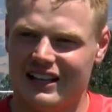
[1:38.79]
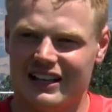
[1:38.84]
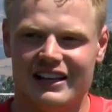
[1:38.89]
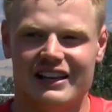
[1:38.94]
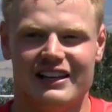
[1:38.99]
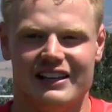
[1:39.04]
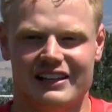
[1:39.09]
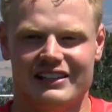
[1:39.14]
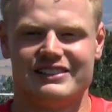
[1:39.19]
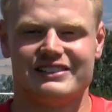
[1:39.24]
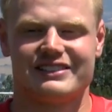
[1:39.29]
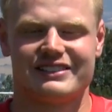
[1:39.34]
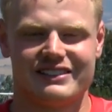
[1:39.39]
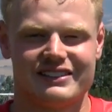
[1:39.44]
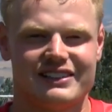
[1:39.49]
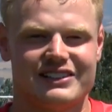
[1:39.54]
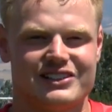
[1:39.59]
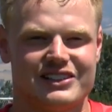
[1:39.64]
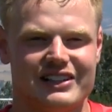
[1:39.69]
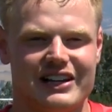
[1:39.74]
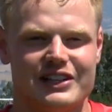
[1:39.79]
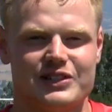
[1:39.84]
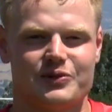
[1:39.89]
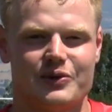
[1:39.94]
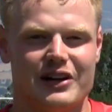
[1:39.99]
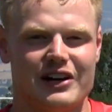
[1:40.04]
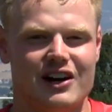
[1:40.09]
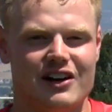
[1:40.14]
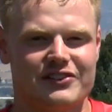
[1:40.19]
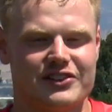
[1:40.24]
it's it's a nice
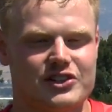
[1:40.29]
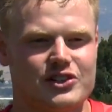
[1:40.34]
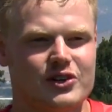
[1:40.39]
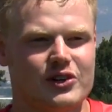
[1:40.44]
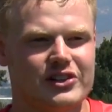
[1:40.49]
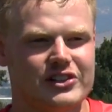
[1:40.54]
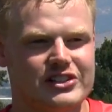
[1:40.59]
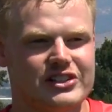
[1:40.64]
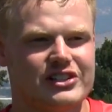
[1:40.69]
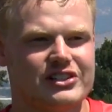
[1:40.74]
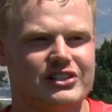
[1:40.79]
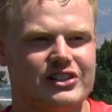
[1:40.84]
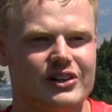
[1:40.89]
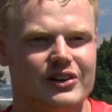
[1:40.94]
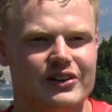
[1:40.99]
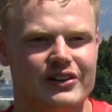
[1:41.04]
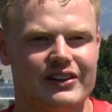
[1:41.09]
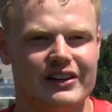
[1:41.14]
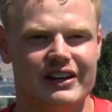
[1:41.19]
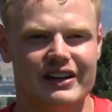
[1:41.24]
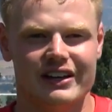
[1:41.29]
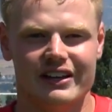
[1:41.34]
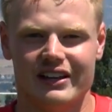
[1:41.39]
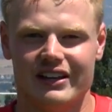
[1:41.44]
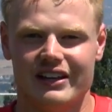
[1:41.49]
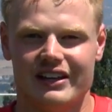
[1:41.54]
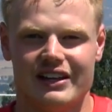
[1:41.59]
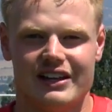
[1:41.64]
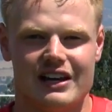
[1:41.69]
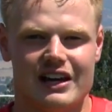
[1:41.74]
weight off the shoulders just knowing that
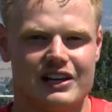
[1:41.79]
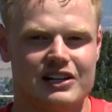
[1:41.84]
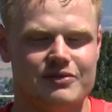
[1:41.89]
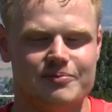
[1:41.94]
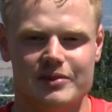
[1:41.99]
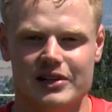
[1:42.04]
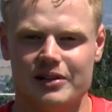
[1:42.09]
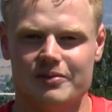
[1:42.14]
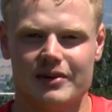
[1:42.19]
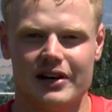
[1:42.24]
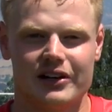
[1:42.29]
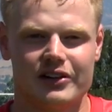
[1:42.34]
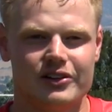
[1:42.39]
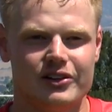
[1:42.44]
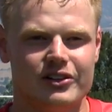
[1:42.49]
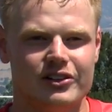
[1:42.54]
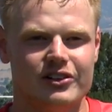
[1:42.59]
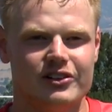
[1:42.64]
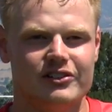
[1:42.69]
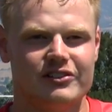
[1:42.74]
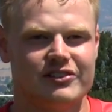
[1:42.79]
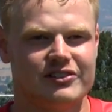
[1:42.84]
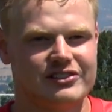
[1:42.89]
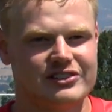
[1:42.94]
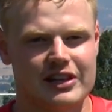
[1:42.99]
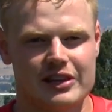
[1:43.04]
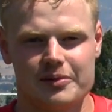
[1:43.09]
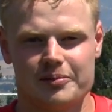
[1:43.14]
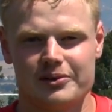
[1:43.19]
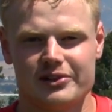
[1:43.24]
I can be in my groove,
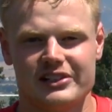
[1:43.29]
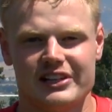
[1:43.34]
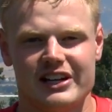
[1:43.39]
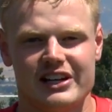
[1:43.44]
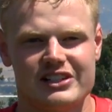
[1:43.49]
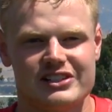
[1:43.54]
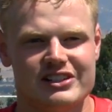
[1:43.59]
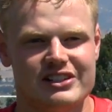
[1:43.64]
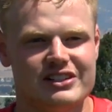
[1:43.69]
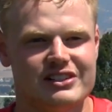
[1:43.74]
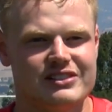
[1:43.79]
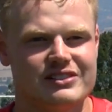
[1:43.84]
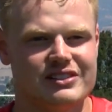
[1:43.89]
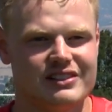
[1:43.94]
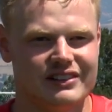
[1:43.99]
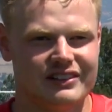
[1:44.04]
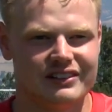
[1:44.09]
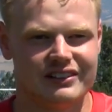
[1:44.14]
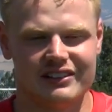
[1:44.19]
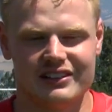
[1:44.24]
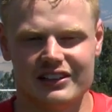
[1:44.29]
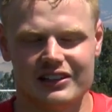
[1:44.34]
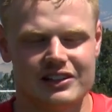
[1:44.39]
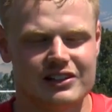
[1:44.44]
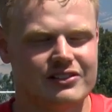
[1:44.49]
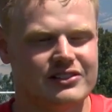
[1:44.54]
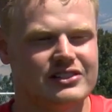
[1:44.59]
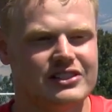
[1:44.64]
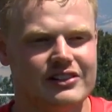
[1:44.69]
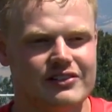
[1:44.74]
set the protections, and get the
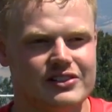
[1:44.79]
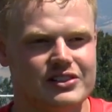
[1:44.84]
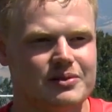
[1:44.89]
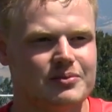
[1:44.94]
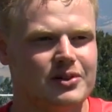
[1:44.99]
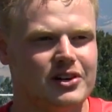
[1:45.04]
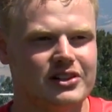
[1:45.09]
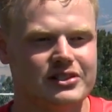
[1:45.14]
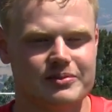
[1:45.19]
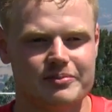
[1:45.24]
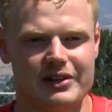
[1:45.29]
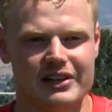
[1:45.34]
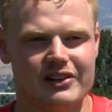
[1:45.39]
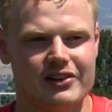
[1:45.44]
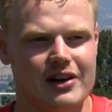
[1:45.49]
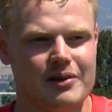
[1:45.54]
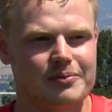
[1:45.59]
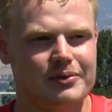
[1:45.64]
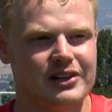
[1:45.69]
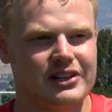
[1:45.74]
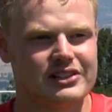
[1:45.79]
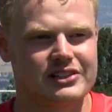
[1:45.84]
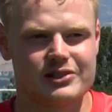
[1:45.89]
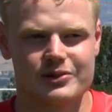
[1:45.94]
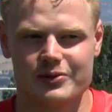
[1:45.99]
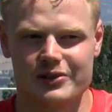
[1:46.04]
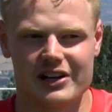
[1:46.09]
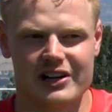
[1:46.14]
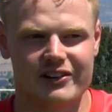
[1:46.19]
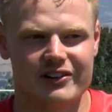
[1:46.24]
receivers the ball to make great plays because
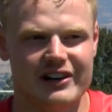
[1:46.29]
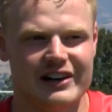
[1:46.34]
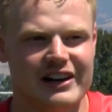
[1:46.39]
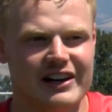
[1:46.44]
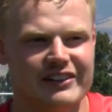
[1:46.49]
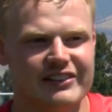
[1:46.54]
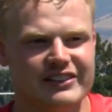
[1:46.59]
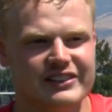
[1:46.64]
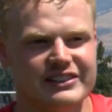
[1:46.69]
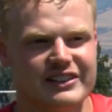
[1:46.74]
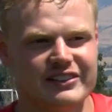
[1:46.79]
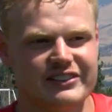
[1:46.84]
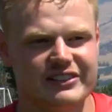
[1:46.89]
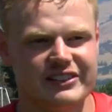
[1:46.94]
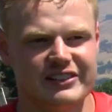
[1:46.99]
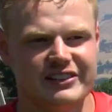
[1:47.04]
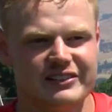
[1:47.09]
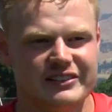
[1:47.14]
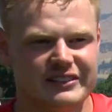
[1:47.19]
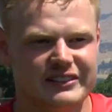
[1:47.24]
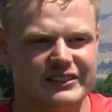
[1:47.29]
we got great athletes out there.